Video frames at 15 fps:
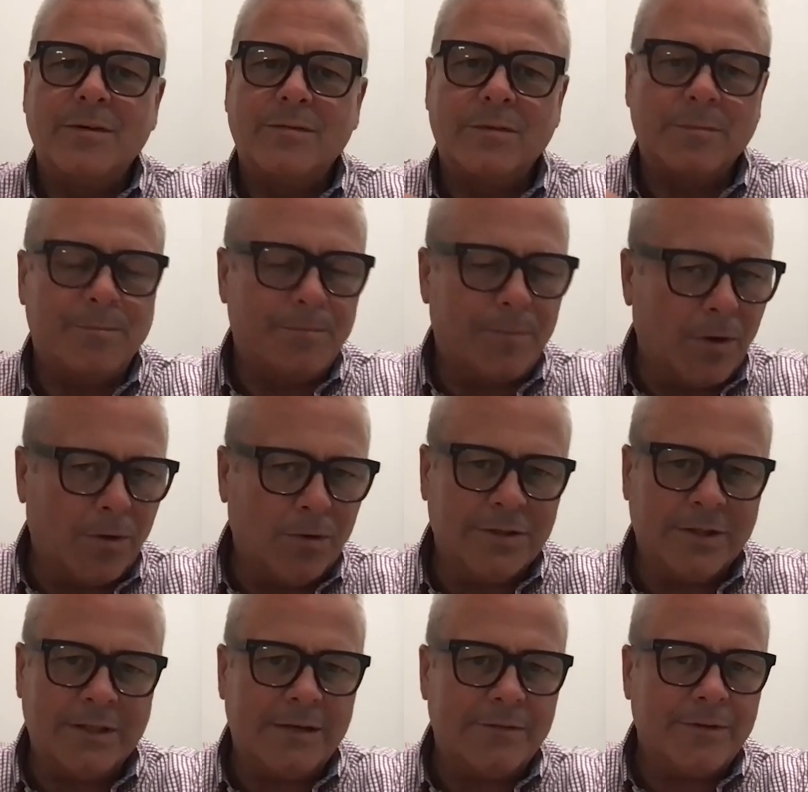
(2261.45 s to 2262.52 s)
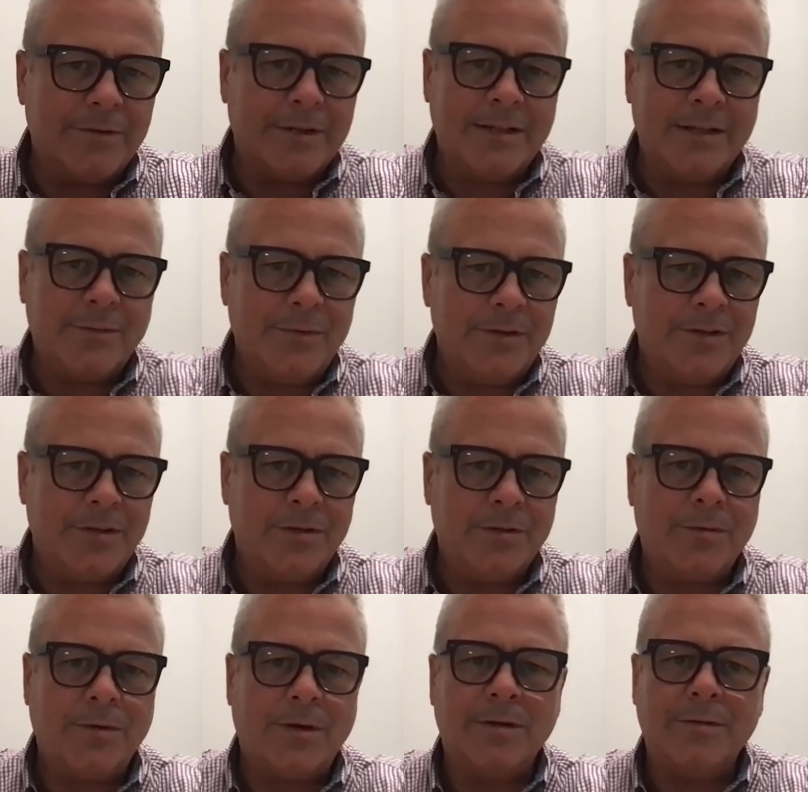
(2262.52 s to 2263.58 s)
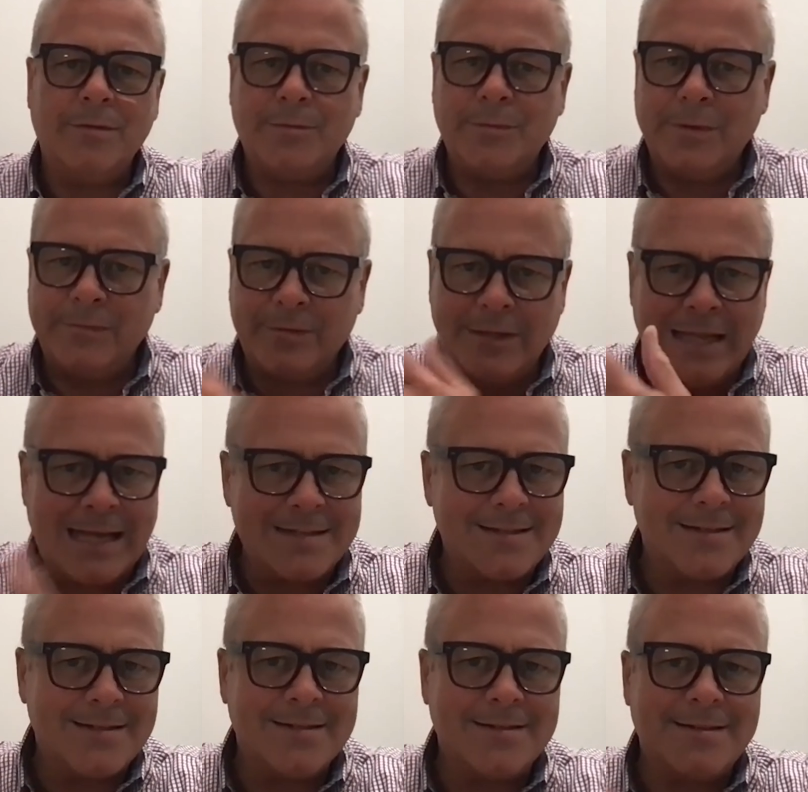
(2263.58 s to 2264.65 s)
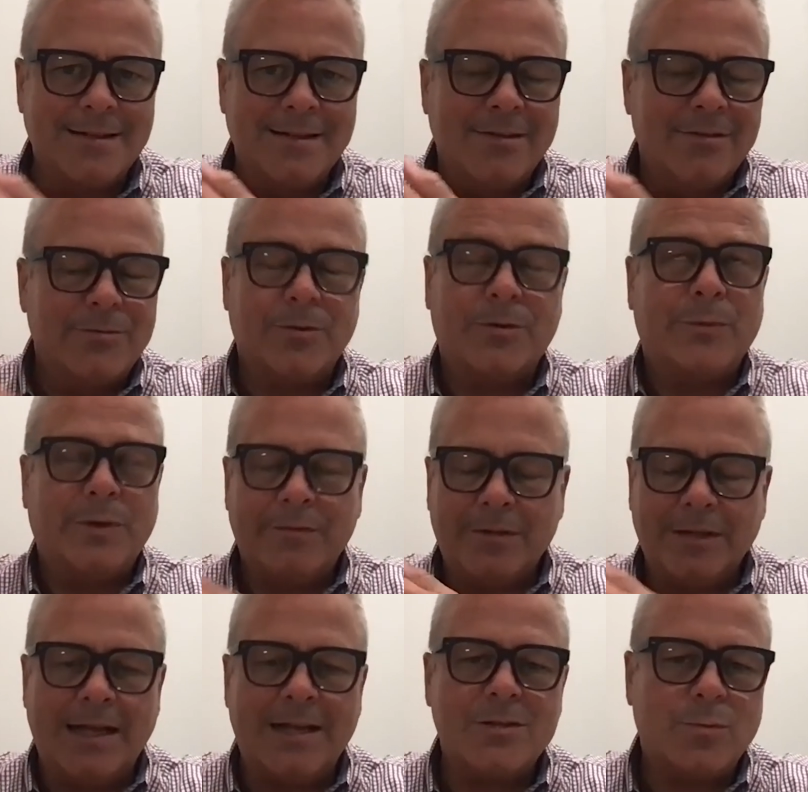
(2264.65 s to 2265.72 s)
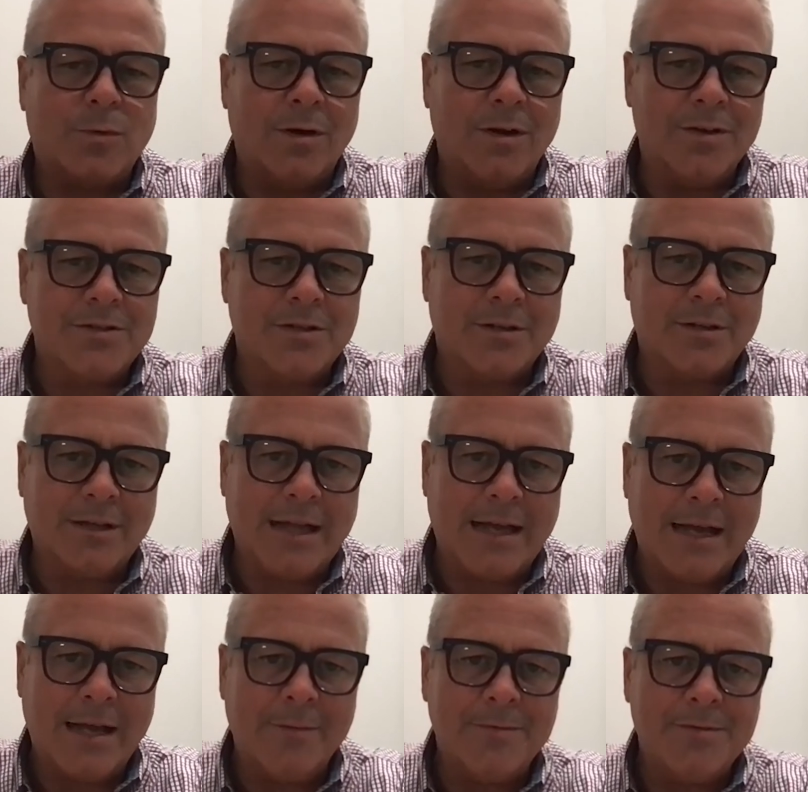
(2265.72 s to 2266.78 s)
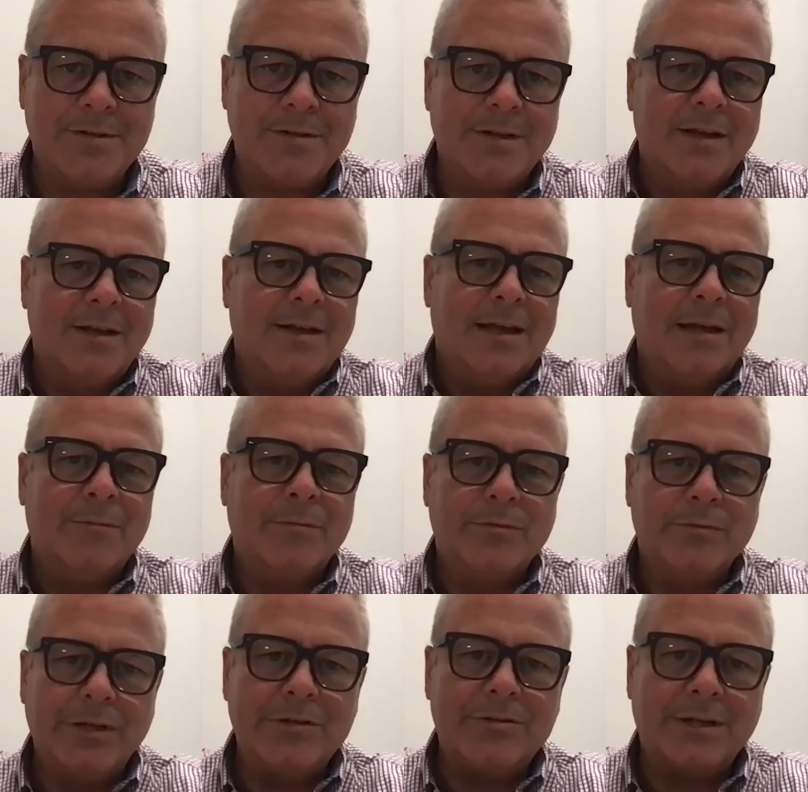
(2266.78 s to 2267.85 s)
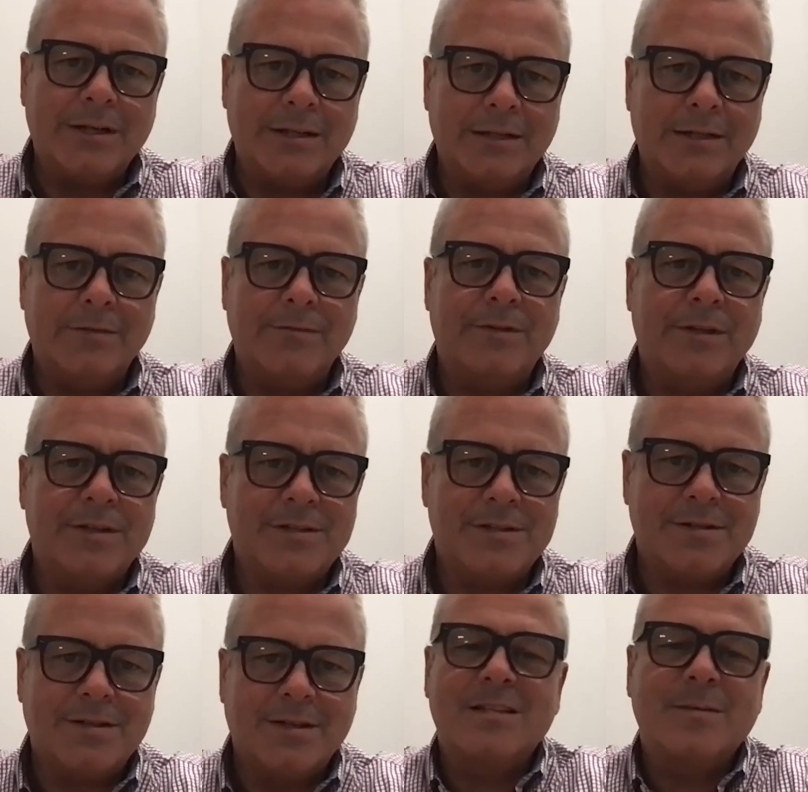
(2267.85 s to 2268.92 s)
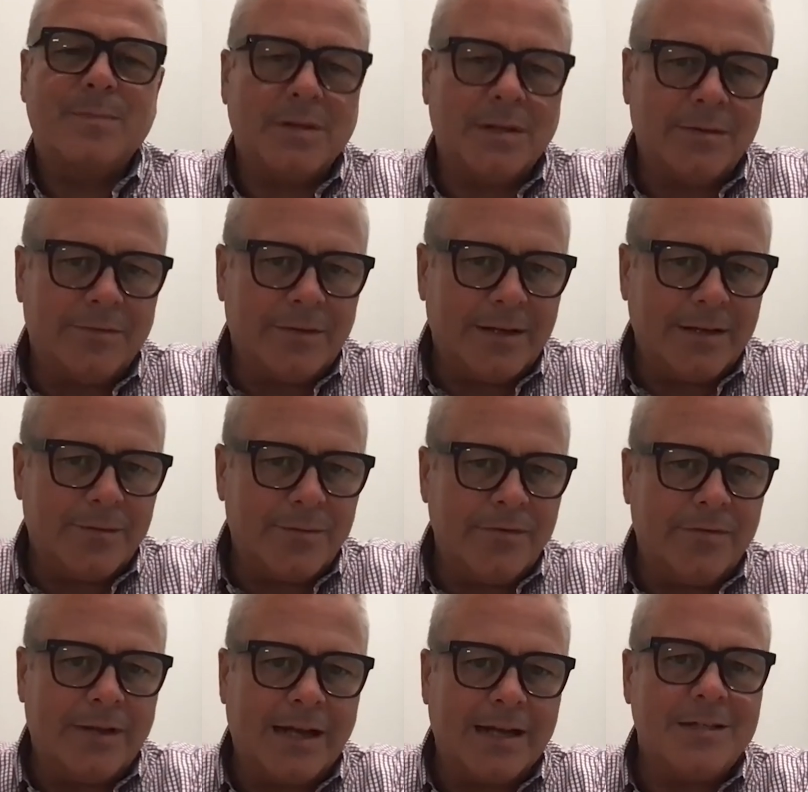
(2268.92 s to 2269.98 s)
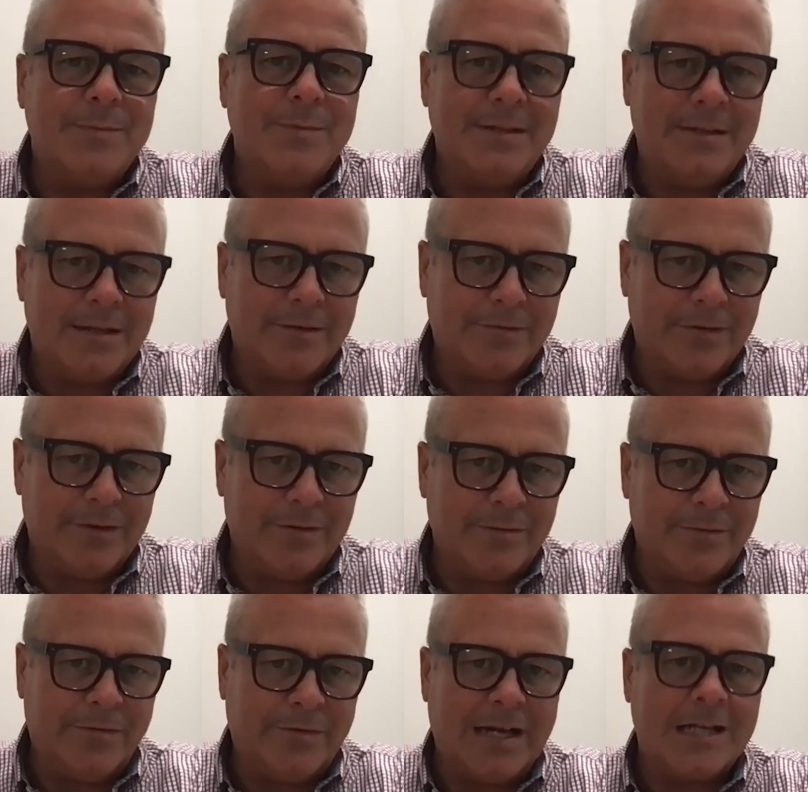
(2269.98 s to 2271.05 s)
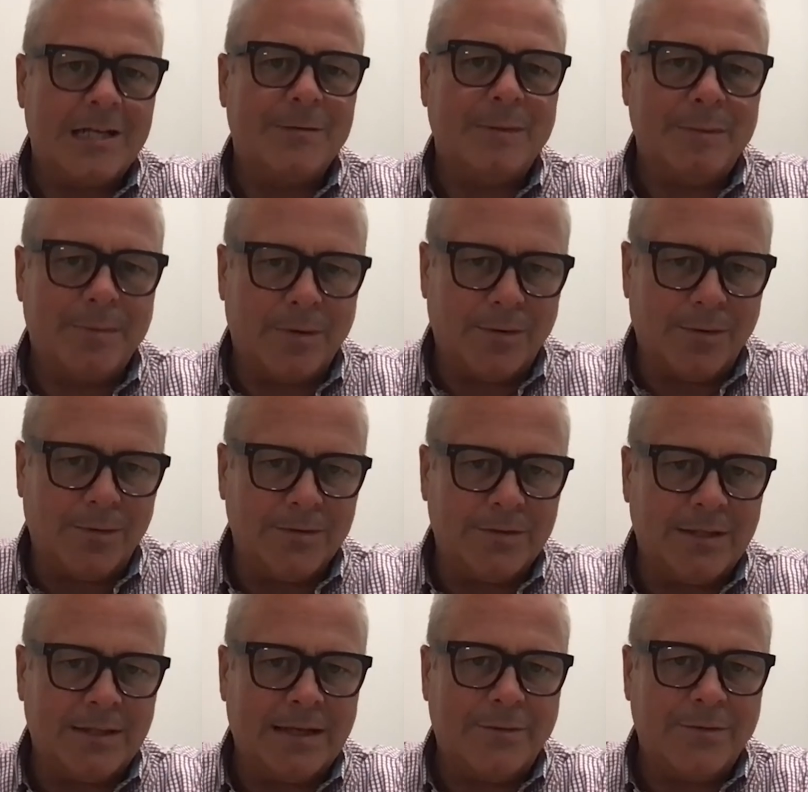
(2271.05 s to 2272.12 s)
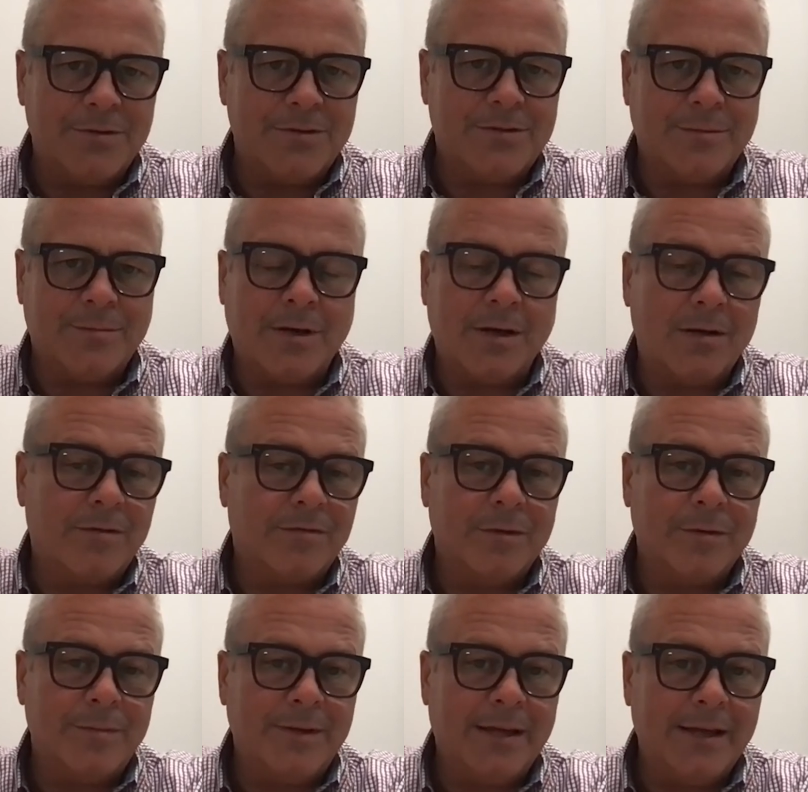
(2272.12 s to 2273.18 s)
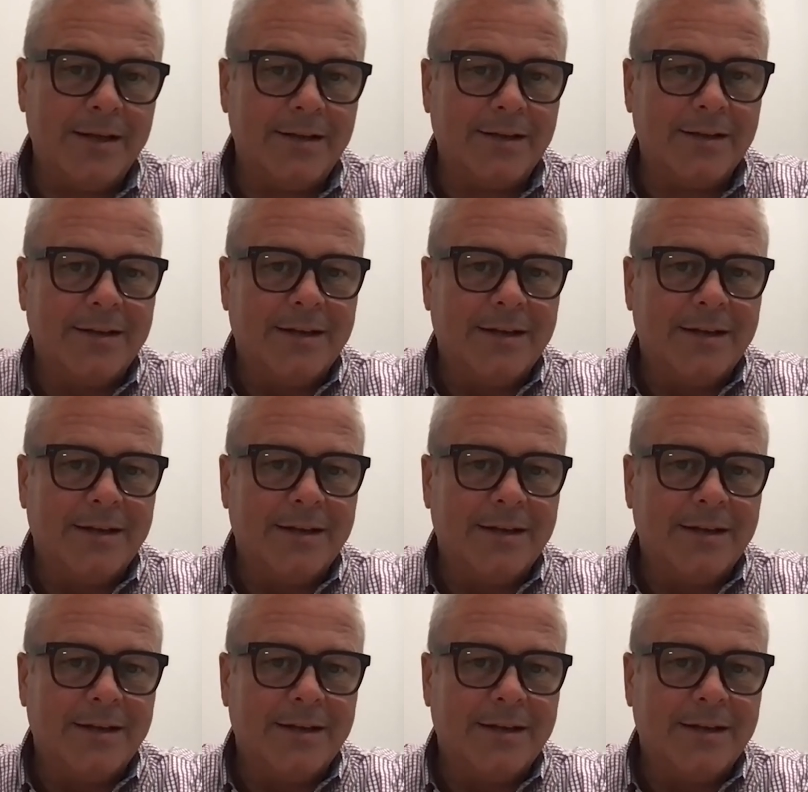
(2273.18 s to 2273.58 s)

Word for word: We're bold in everything that we do. Our we have glasses, or we have glass walls in our labs, and we're really trying to live this discipline of like we've got to be different, we've got to be bold, and that was the motto from the beginning.